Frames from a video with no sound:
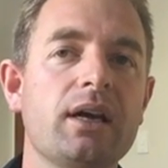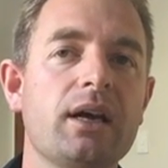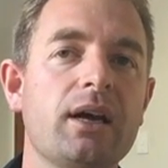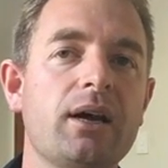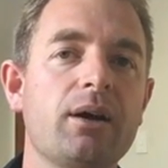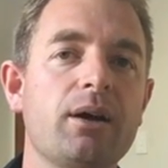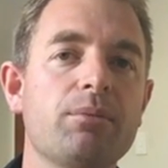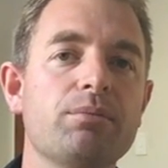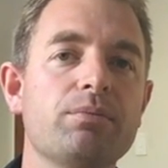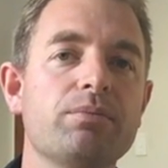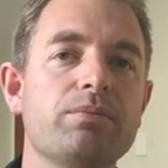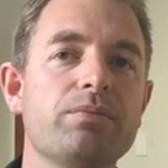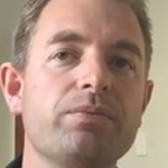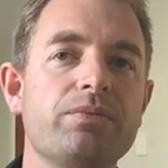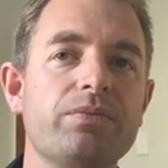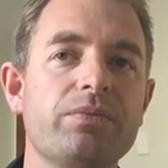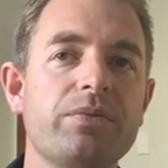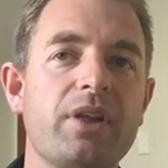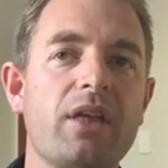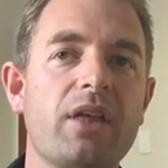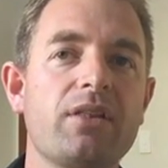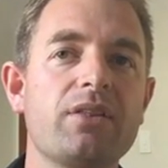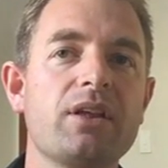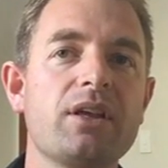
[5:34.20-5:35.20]

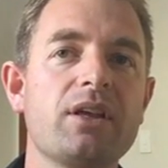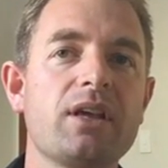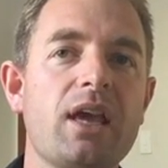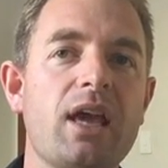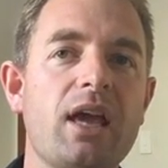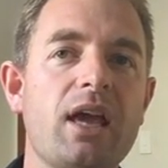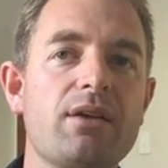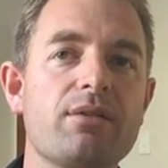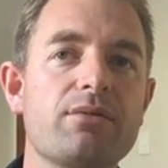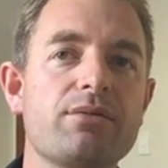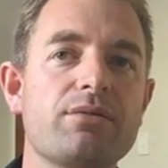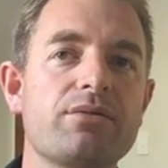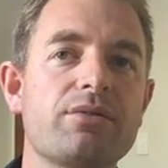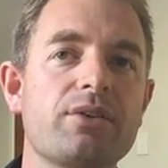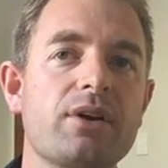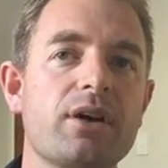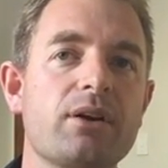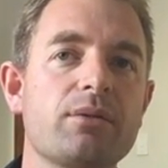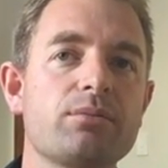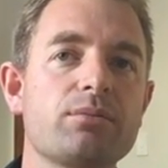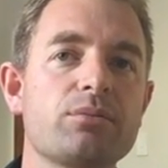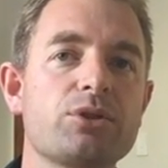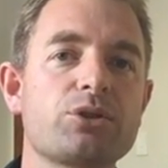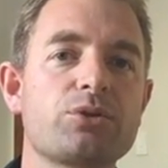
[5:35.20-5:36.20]
And then you have
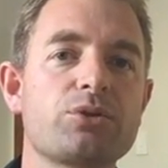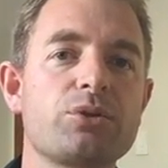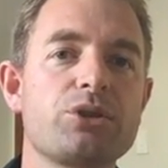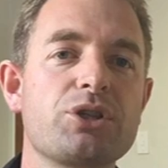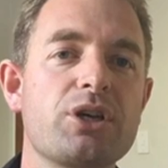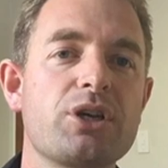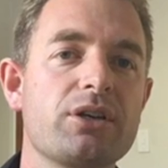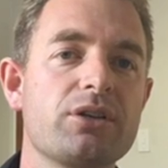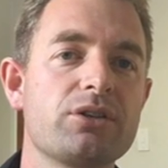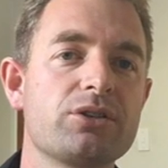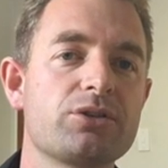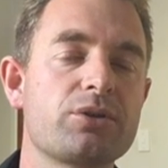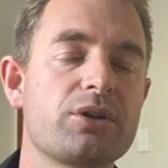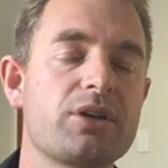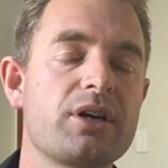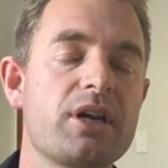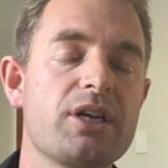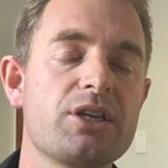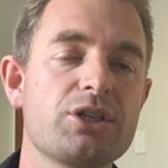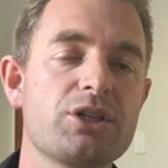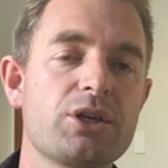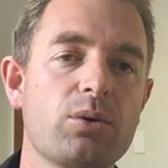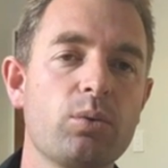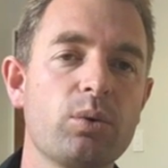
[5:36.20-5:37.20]

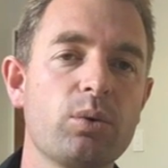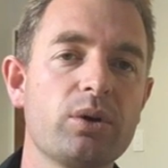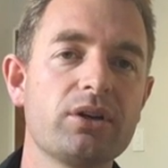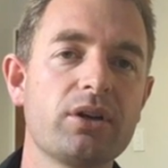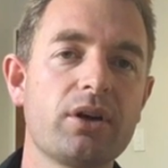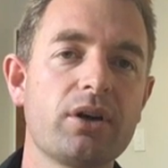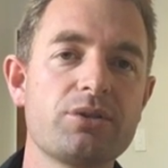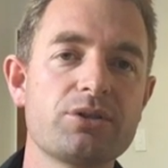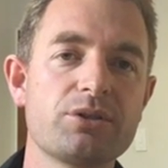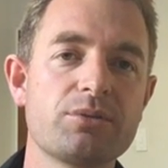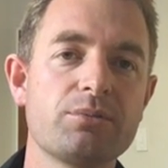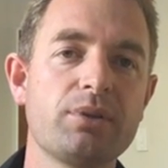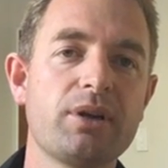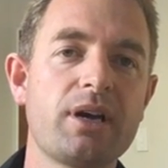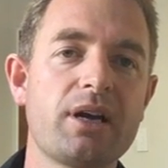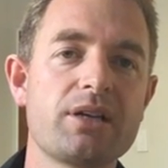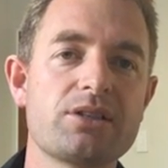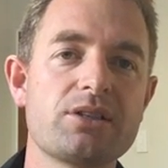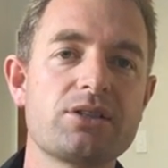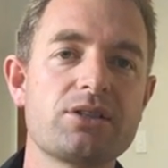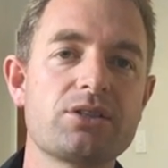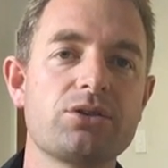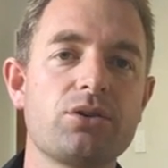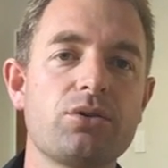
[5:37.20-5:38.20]
strategic windows and
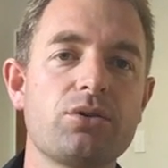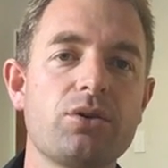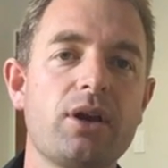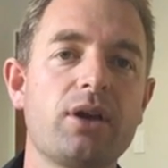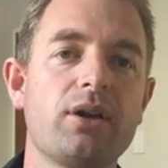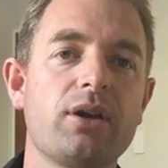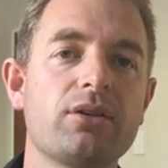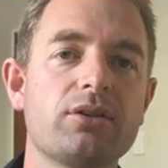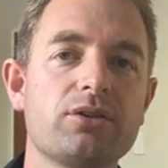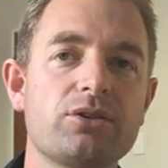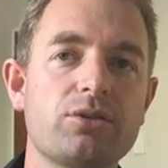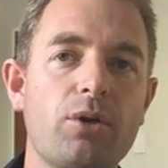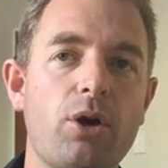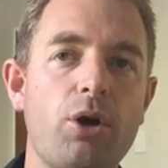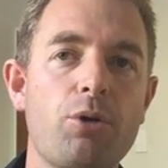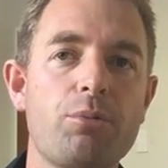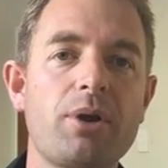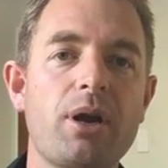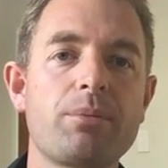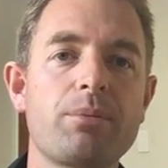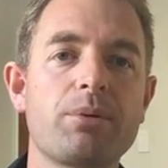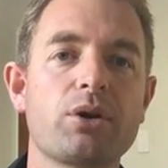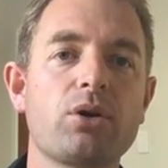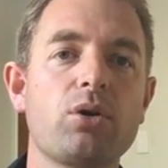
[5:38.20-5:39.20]
places to
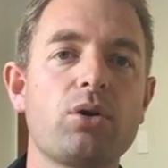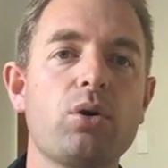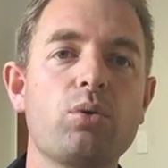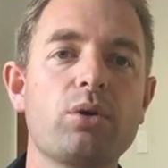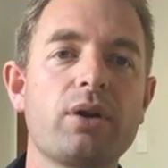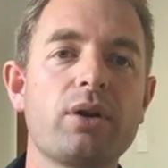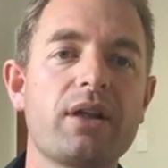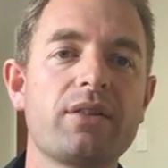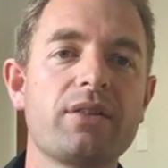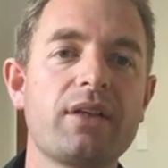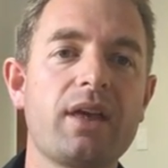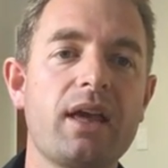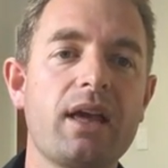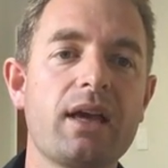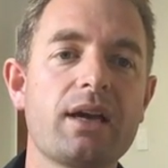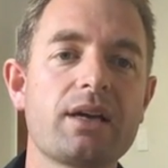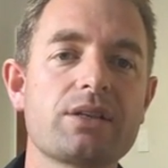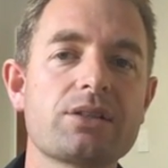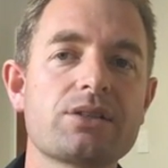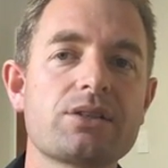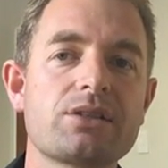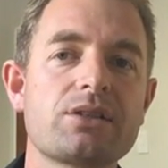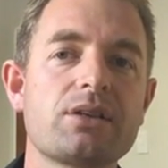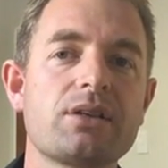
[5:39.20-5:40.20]
open up and cool down the
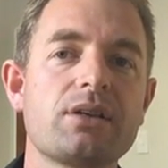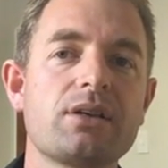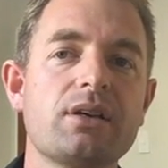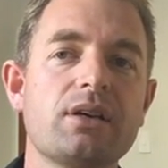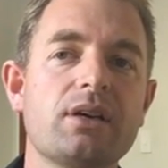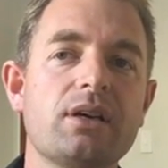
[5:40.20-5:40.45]
house.